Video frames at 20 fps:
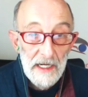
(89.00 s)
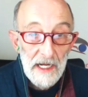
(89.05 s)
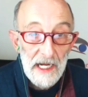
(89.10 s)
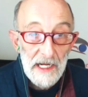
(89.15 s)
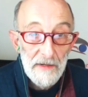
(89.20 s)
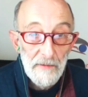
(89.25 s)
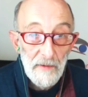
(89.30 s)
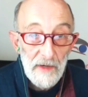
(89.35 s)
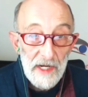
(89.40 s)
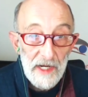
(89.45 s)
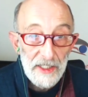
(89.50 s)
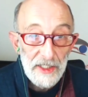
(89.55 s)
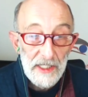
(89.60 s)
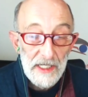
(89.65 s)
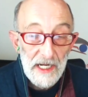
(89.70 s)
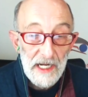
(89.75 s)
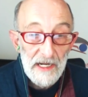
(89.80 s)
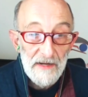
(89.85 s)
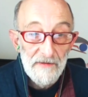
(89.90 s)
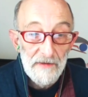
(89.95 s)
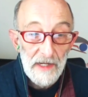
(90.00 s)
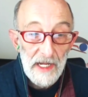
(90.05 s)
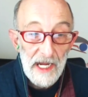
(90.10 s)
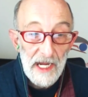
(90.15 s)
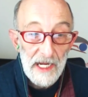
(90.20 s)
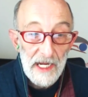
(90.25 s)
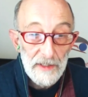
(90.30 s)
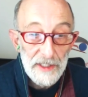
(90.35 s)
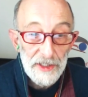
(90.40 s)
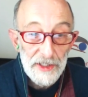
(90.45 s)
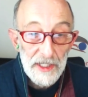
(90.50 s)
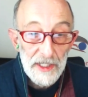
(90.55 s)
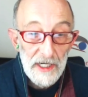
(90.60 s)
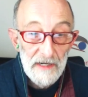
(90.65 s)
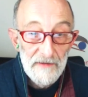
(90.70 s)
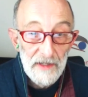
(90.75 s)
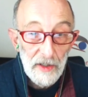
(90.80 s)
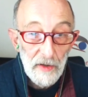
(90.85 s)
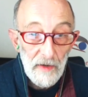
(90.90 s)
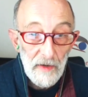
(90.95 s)
And we actually have language
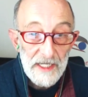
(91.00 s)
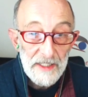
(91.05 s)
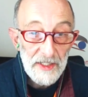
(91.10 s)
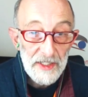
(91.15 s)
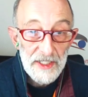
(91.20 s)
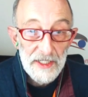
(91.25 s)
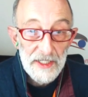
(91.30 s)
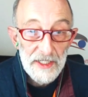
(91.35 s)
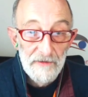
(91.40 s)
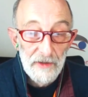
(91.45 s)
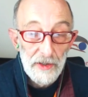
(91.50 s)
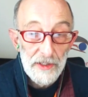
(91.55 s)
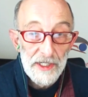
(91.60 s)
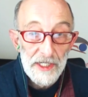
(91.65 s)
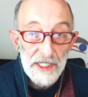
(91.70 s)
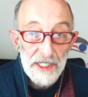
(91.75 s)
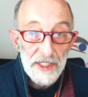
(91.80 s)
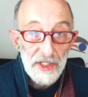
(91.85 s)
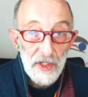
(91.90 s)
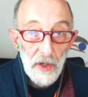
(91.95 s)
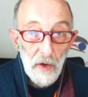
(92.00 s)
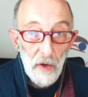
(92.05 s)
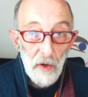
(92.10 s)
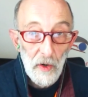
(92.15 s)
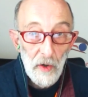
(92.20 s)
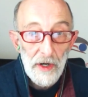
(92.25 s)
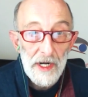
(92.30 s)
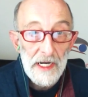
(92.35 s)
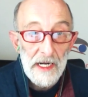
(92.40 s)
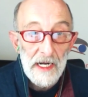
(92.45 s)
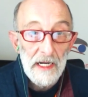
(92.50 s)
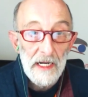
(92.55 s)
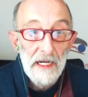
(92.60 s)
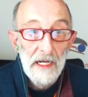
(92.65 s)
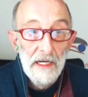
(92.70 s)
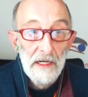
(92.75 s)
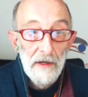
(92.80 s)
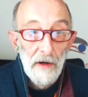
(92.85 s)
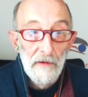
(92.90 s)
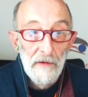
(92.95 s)
of a great silver dishoarding
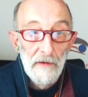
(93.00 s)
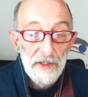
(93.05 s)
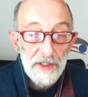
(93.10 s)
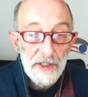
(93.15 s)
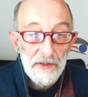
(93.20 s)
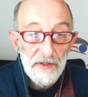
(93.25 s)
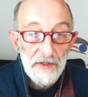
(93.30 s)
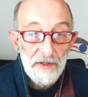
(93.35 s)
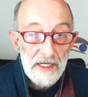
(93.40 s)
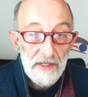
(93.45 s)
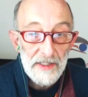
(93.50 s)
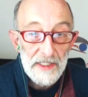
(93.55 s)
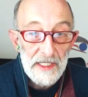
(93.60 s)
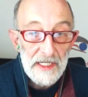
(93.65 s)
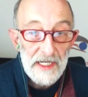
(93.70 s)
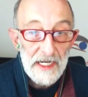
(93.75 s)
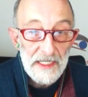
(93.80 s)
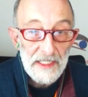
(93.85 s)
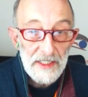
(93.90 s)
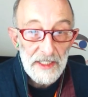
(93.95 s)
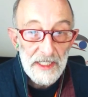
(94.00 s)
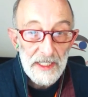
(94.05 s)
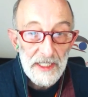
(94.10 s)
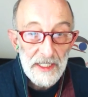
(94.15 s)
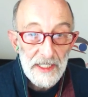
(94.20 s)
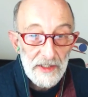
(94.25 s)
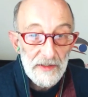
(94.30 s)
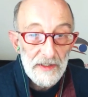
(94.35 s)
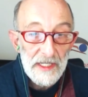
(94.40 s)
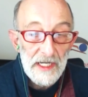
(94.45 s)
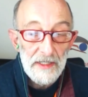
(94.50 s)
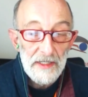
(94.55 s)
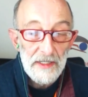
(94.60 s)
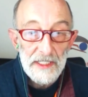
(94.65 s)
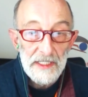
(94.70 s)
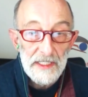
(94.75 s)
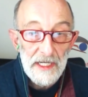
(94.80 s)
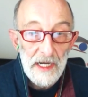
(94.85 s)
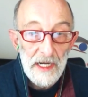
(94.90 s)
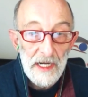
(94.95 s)
over 2018 and
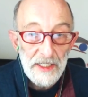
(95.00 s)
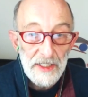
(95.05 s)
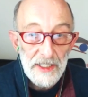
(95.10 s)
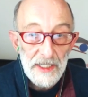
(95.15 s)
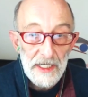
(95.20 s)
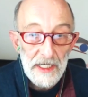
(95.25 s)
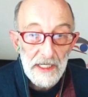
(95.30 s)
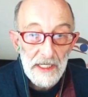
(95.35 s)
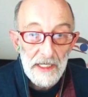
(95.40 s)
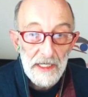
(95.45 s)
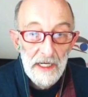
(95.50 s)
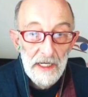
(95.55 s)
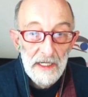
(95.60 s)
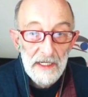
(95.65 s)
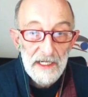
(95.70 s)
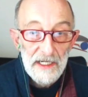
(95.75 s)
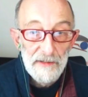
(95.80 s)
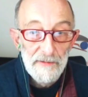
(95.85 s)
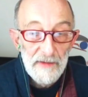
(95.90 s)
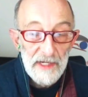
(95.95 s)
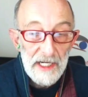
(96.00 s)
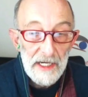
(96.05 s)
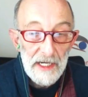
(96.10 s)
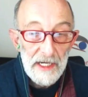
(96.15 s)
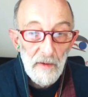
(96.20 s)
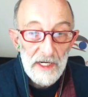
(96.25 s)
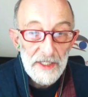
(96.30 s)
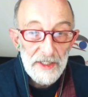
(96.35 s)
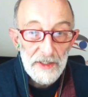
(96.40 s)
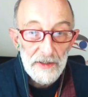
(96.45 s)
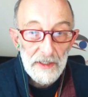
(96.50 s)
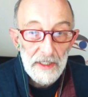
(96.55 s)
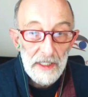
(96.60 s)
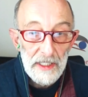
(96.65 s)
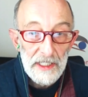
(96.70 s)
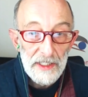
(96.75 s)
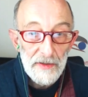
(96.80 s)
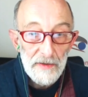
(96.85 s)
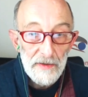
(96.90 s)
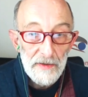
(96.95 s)
2019 in many Western
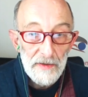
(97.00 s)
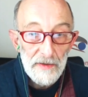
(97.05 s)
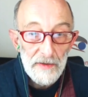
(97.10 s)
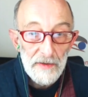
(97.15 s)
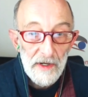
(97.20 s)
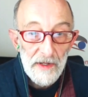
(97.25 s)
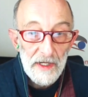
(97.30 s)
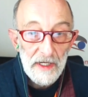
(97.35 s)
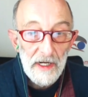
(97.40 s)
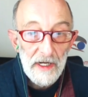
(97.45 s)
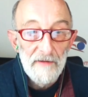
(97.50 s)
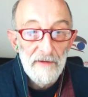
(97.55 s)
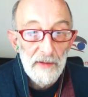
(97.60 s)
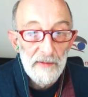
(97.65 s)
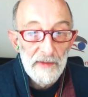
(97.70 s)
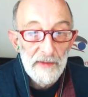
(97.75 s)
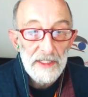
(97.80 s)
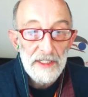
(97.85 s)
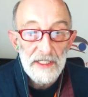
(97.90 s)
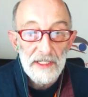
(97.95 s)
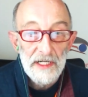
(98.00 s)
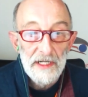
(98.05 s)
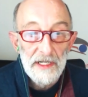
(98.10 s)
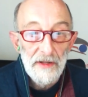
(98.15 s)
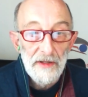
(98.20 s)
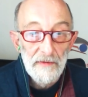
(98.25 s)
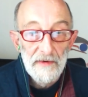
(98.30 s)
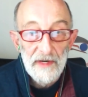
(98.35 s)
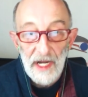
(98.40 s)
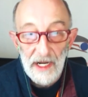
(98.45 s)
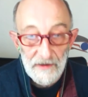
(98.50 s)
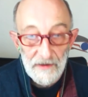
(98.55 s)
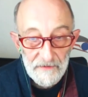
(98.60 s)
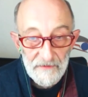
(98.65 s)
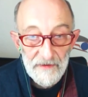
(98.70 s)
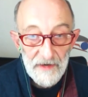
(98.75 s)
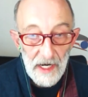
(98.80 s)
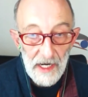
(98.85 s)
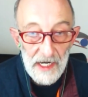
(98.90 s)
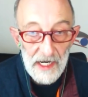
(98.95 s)
countries where the governments, and
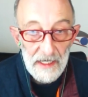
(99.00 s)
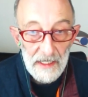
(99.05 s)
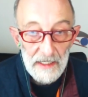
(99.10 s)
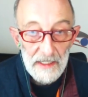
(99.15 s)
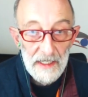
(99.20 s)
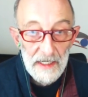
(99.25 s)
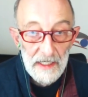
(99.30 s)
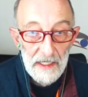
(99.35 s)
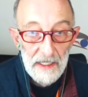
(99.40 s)
via